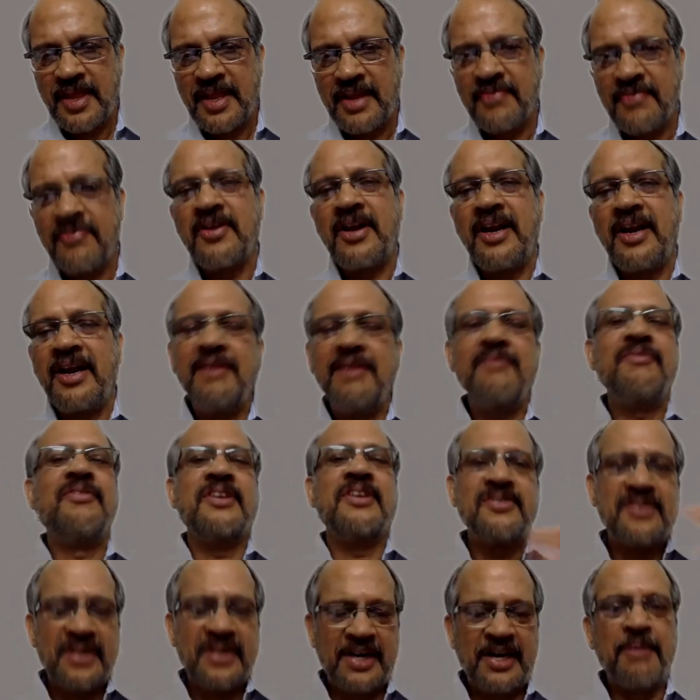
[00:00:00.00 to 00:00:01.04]
Three,
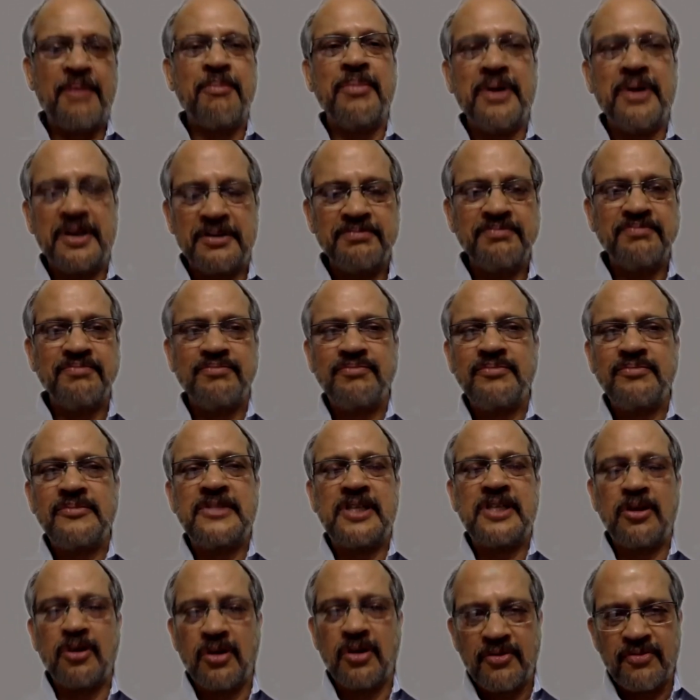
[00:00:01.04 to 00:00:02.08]
just a number,
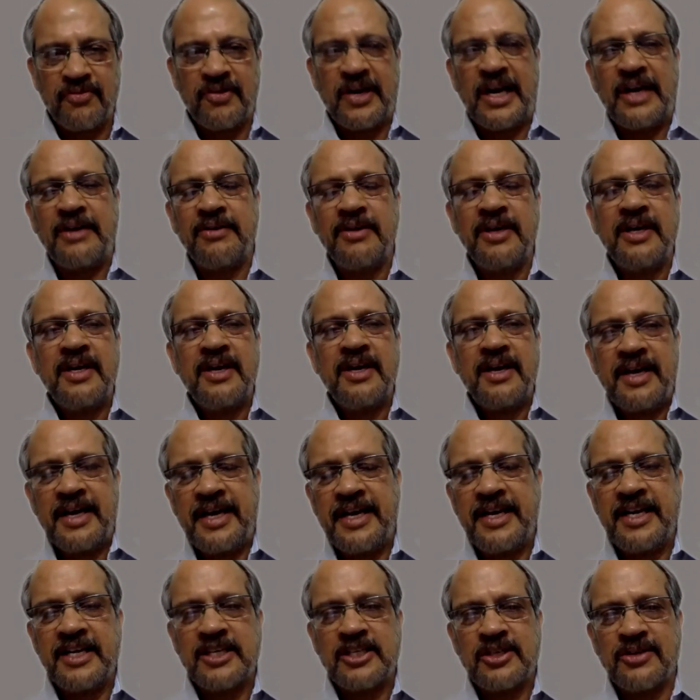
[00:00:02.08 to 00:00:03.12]
three or five
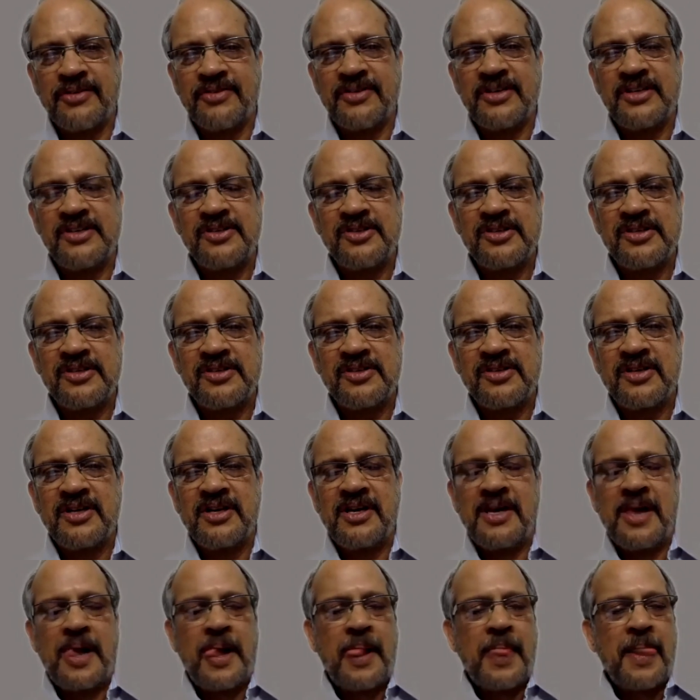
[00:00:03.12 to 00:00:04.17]
areas of concerns.
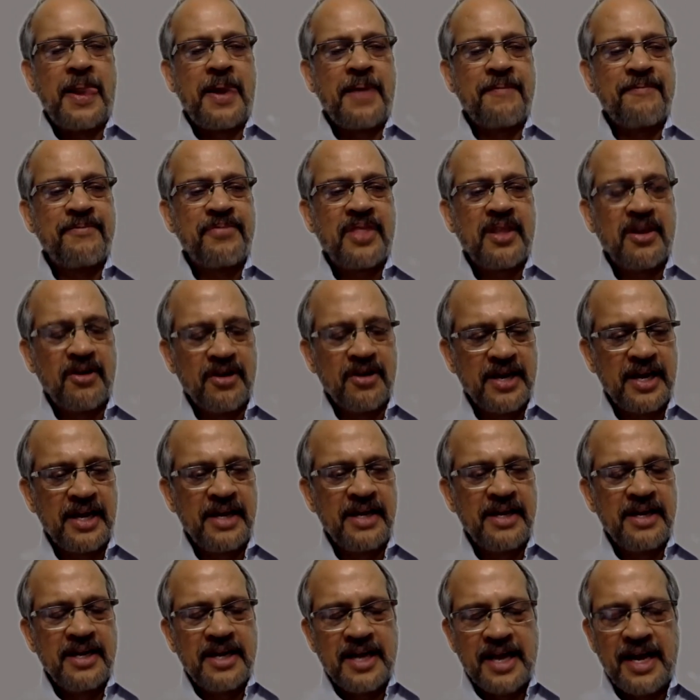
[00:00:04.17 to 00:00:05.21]

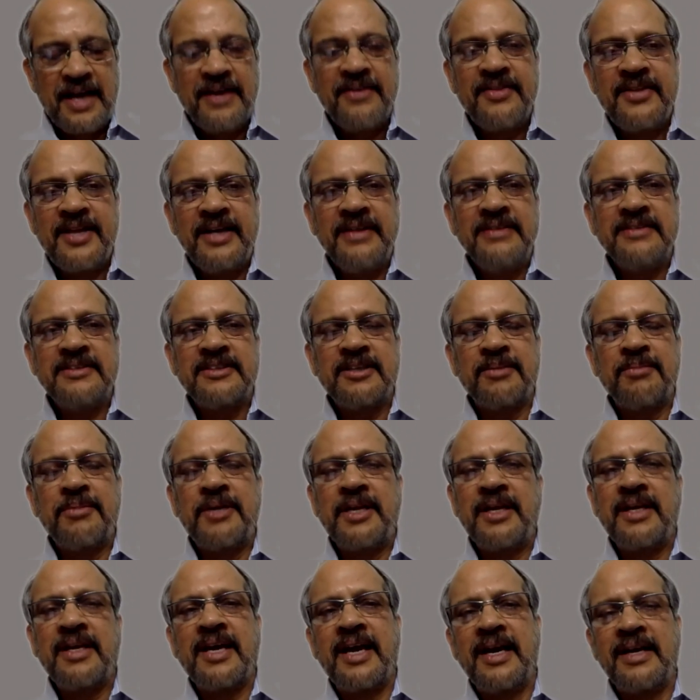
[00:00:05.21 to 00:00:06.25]
Okay, and then somebody
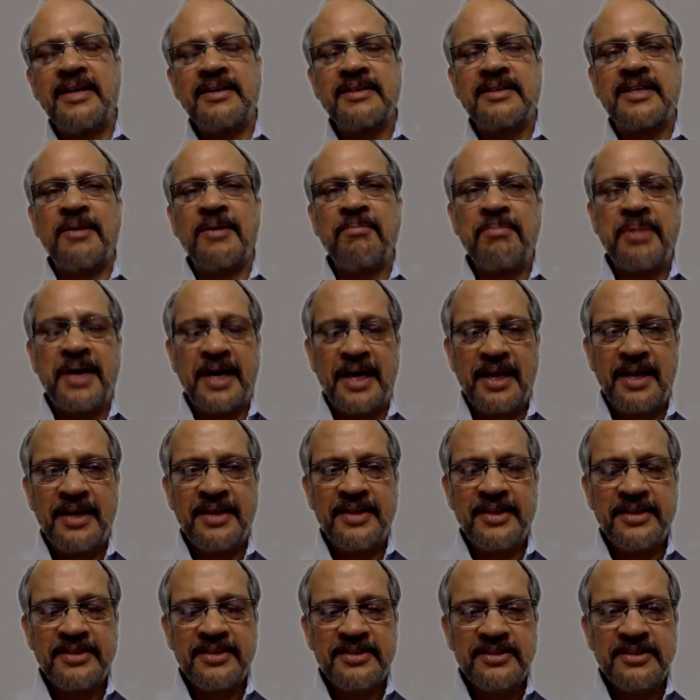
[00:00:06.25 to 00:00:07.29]
can compile
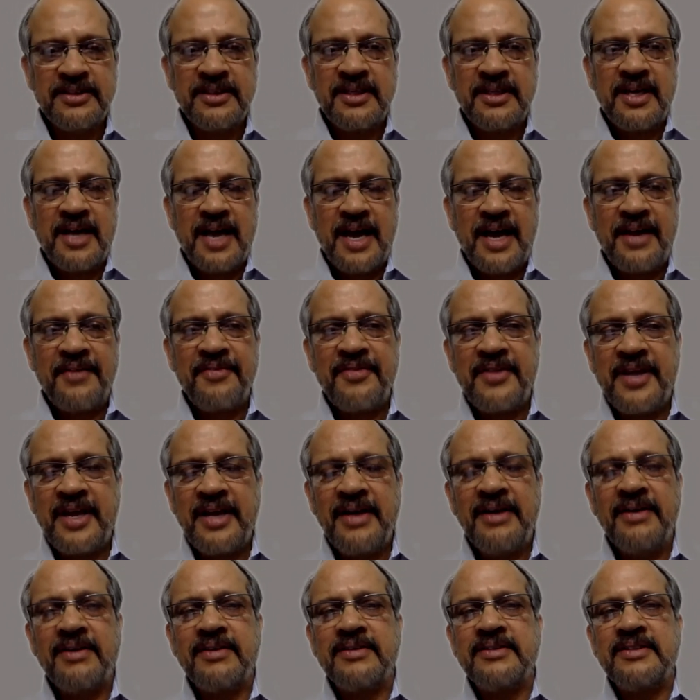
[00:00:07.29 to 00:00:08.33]
this. And
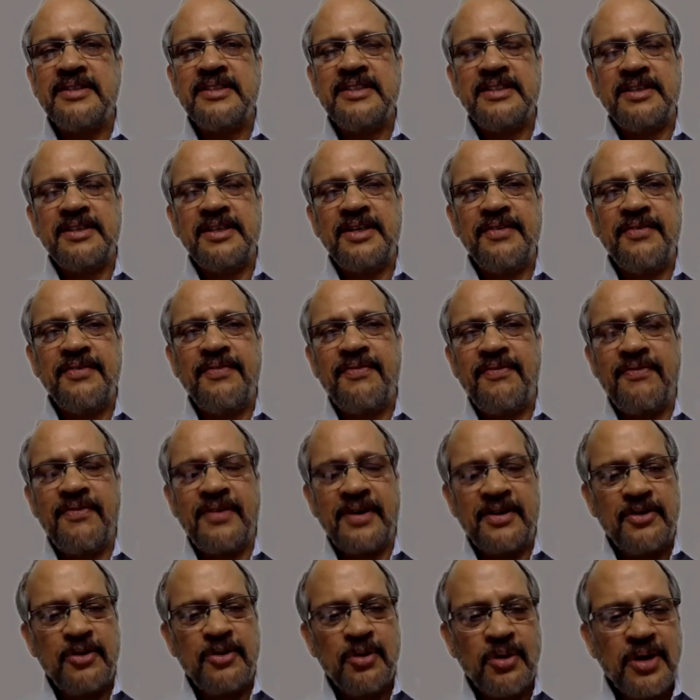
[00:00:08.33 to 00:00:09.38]
then if
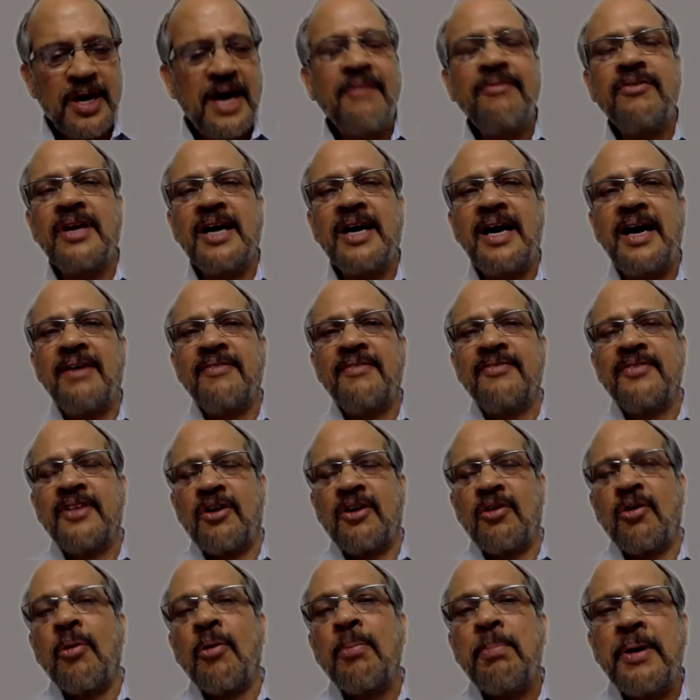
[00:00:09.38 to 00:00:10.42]
you have to have the
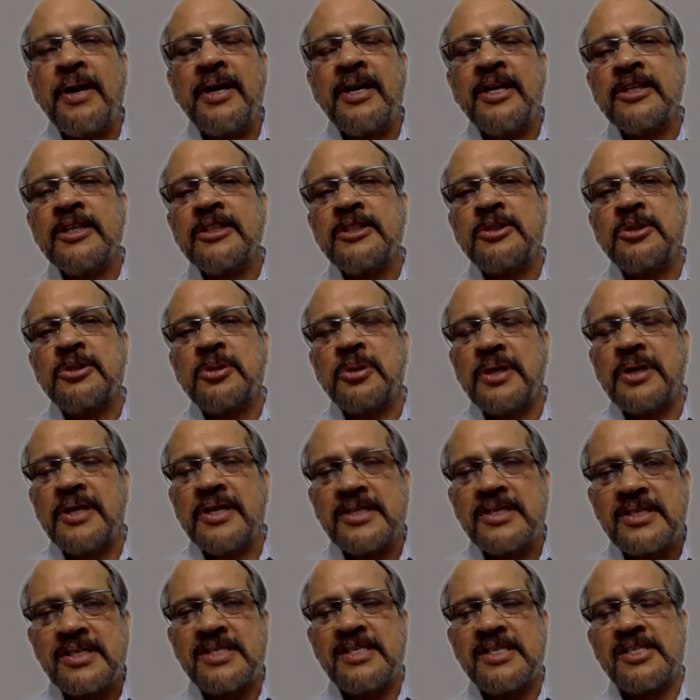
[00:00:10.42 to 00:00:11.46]
openness to
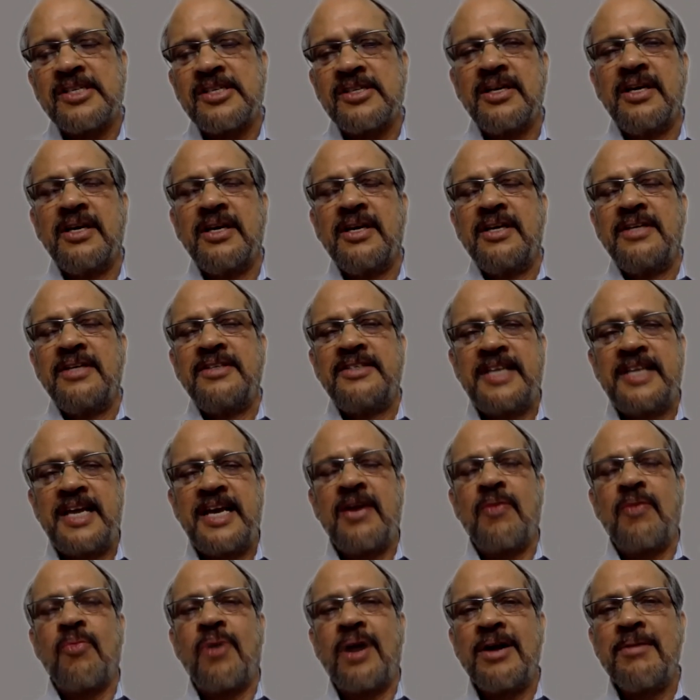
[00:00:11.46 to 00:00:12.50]
discuss,
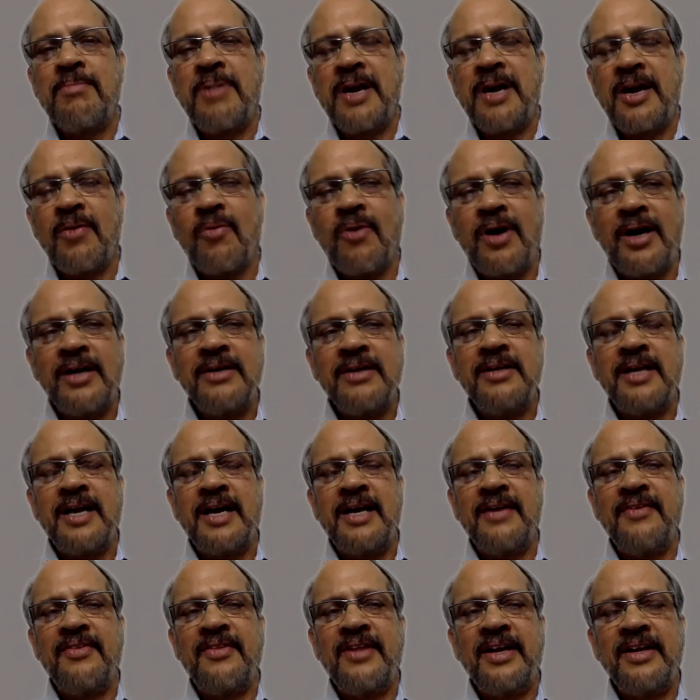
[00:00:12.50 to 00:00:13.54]
take one by one
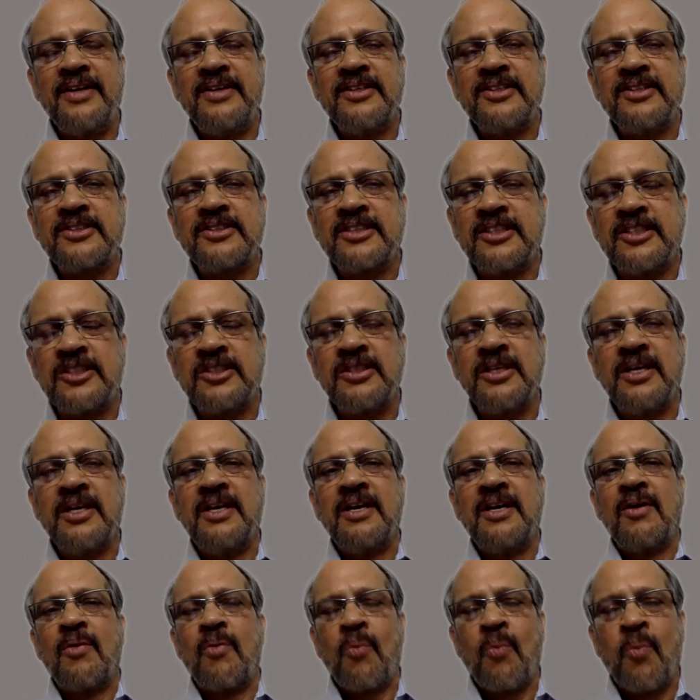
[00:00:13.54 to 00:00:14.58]
and then discuss
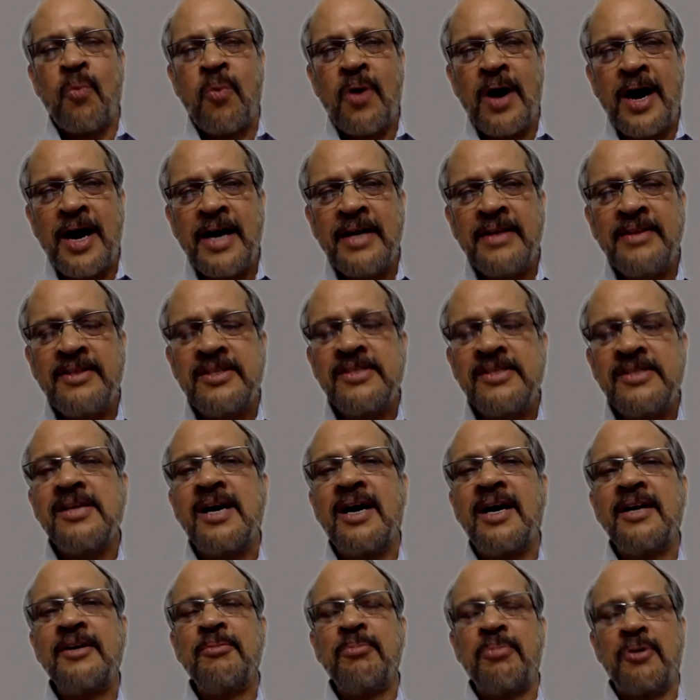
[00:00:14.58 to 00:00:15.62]
why these
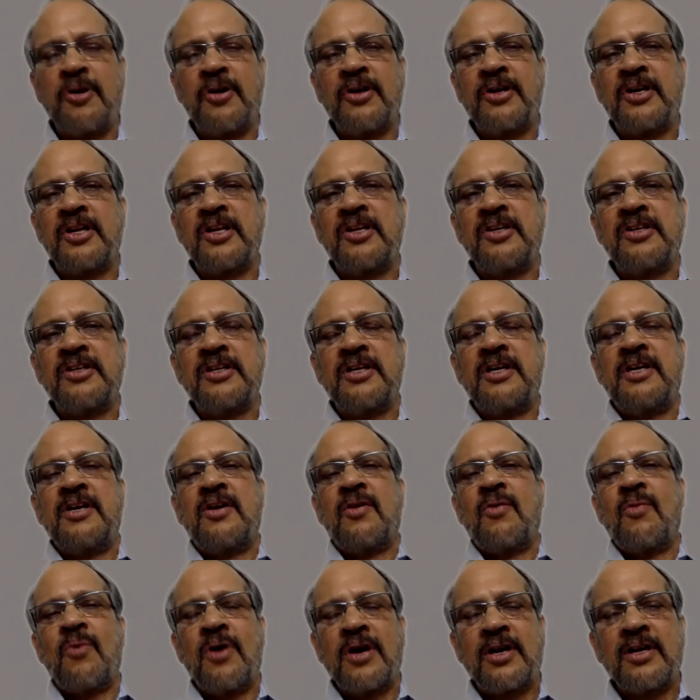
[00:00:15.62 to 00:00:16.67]
are important.
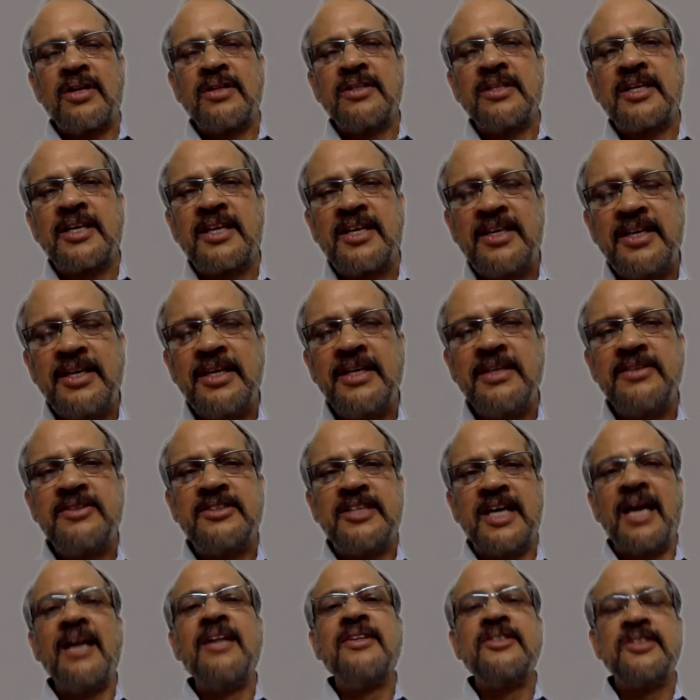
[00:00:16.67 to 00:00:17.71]
What are the key
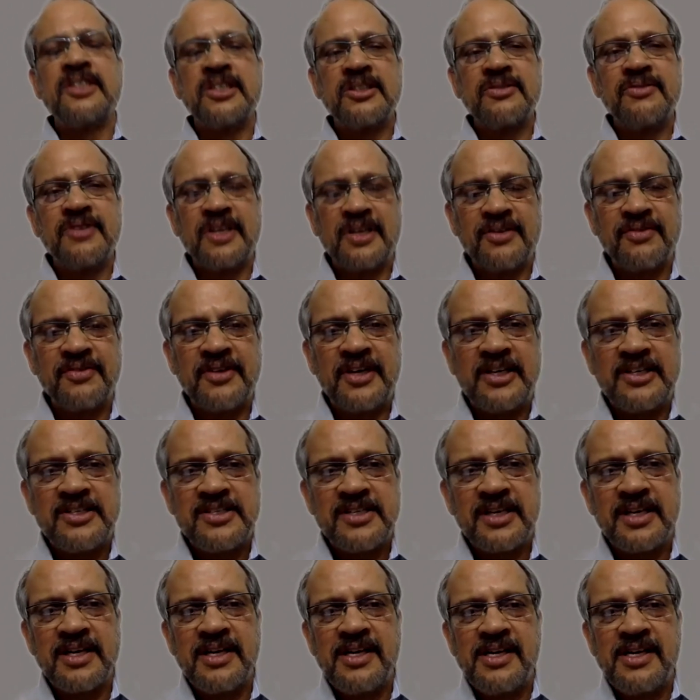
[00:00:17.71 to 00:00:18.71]
challenges we are facing?